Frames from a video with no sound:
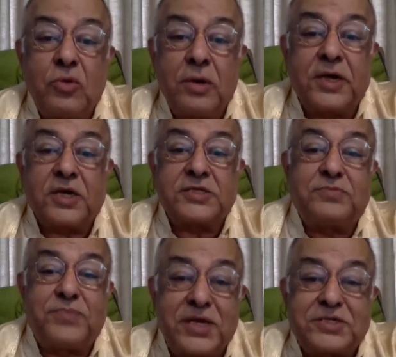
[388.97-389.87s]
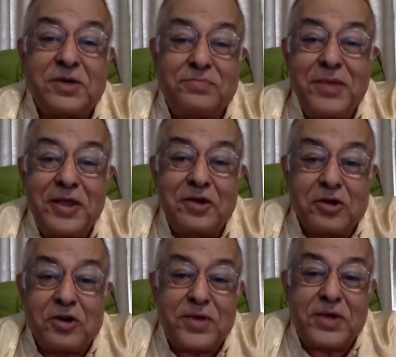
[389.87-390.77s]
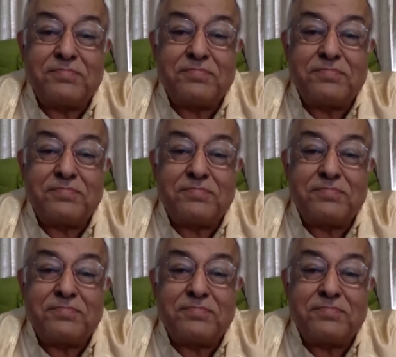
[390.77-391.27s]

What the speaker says: because it brings some economic money,